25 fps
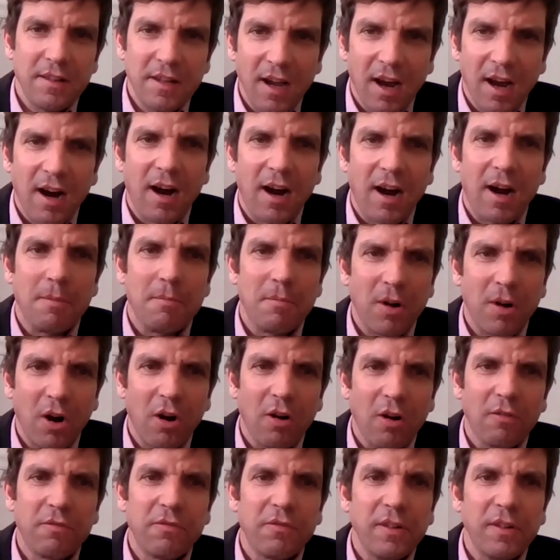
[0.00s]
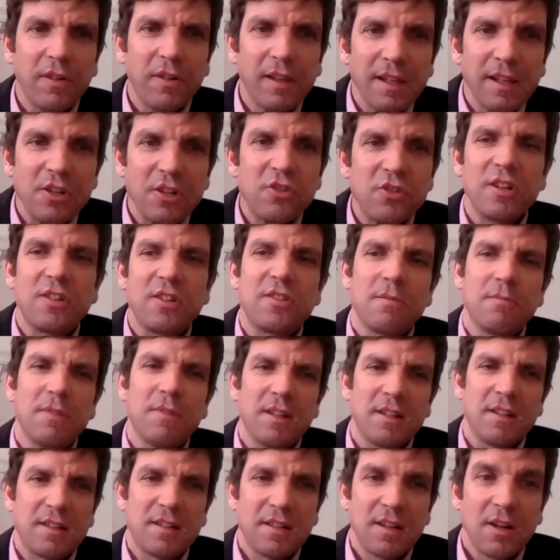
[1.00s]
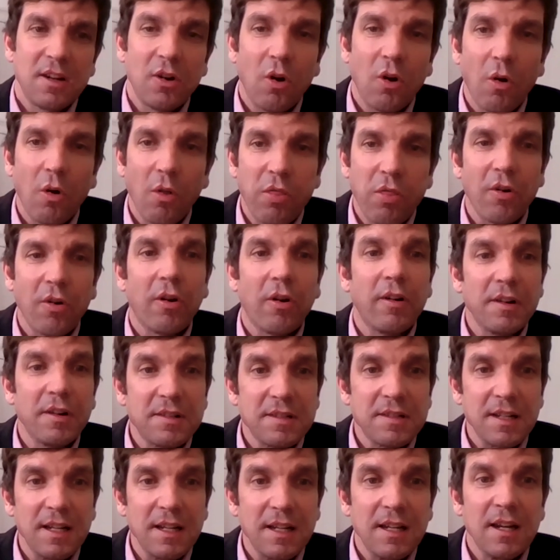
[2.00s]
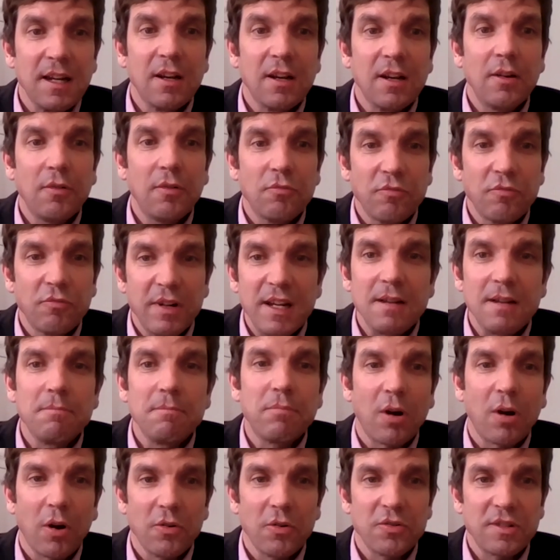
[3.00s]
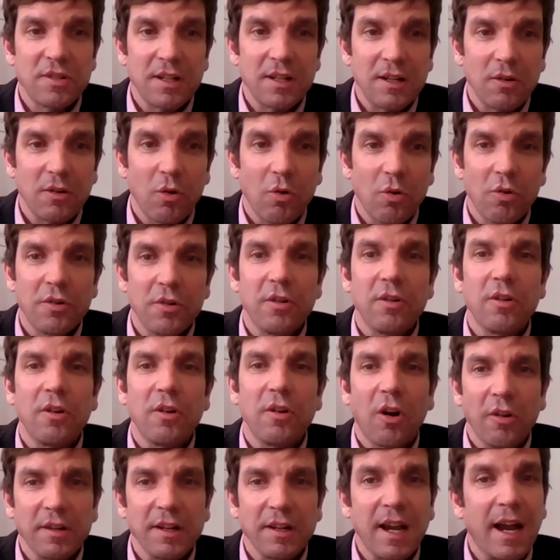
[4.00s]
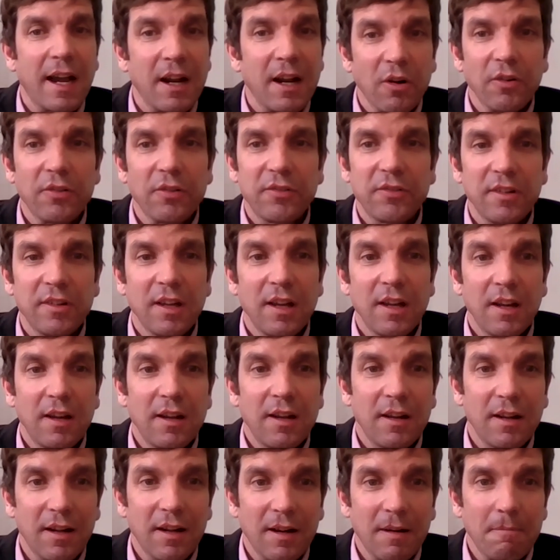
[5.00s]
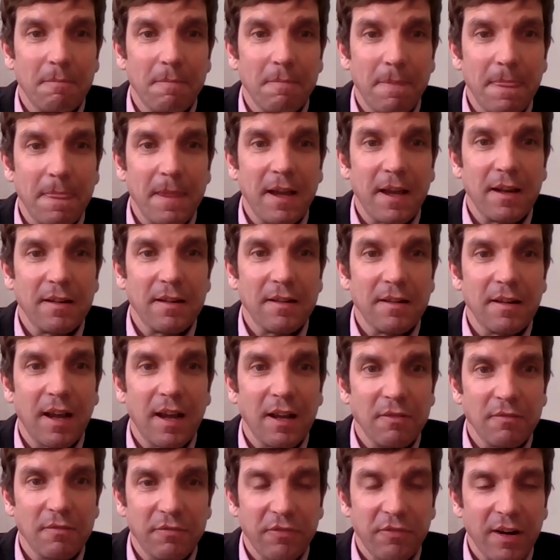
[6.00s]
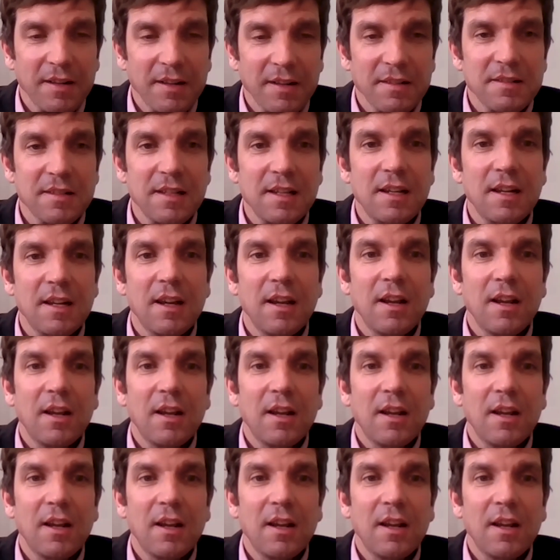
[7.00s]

The arm of legitimate authority reimposing order on chaos um, and, and frenzy.